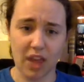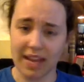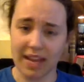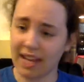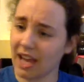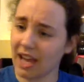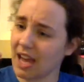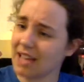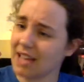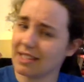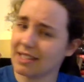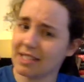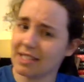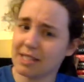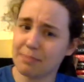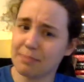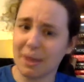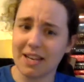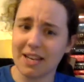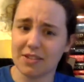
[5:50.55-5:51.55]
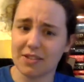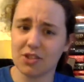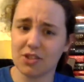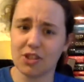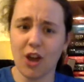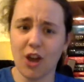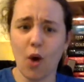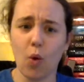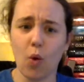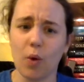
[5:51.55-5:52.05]
like
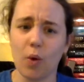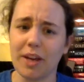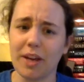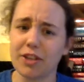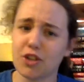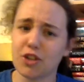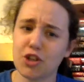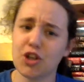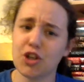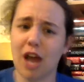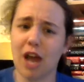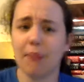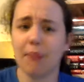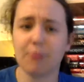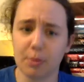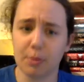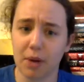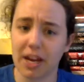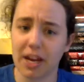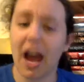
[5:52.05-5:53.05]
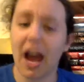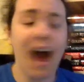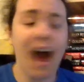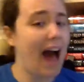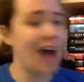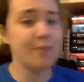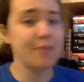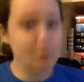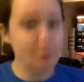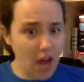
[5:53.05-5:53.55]
space or a chapter break.
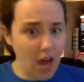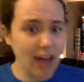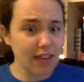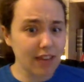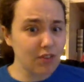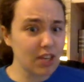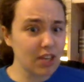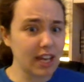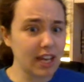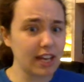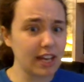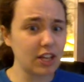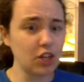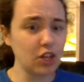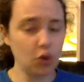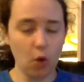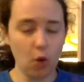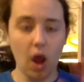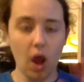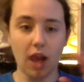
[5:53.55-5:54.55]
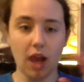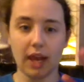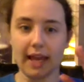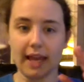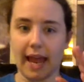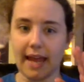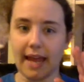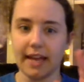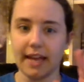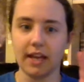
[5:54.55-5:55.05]
I'm not even kidding you,
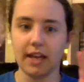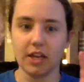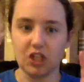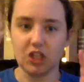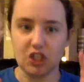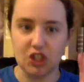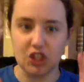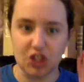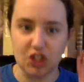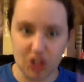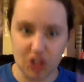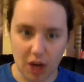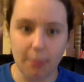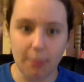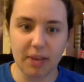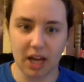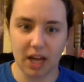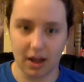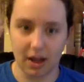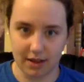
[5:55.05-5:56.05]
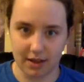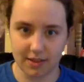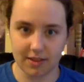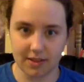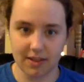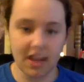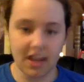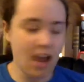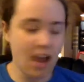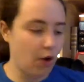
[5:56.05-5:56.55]
like a jump
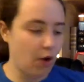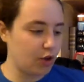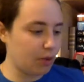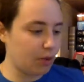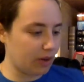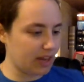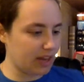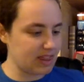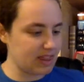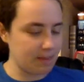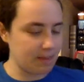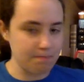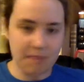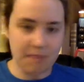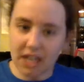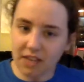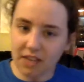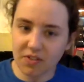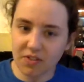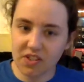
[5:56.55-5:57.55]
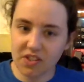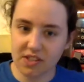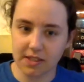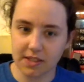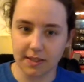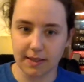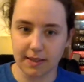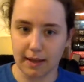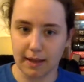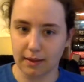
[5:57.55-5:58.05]
cut. You are in the middle of a
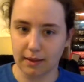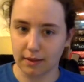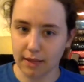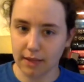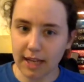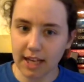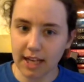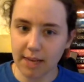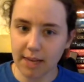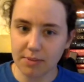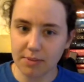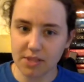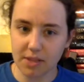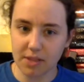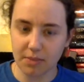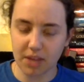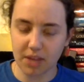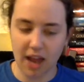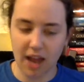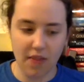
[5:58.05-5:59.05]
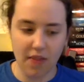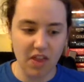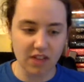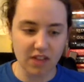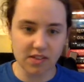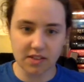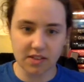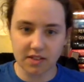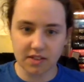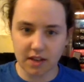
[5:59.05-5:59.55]
scene leading up to something, and
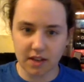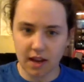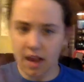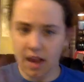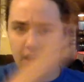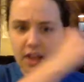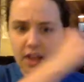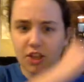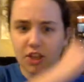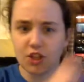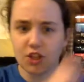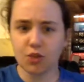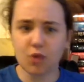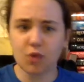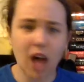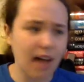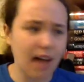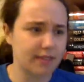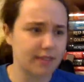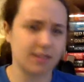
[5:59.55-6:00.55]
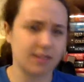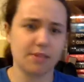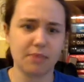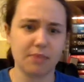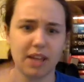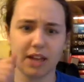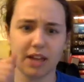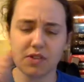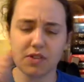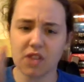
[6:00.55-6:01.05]
then all of a sudden, you cut to
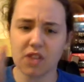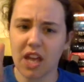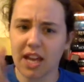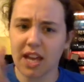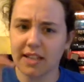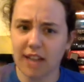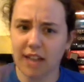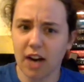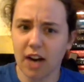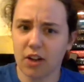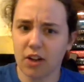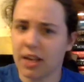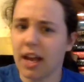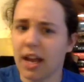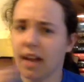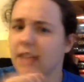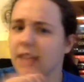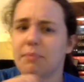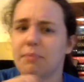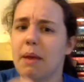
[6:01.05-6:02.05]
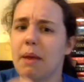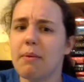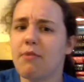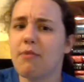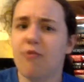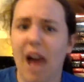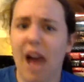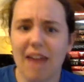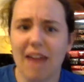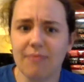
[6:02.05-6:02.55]
something else entirely, like
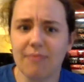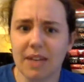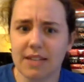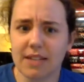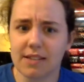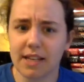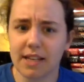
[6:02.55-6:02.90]
maybe five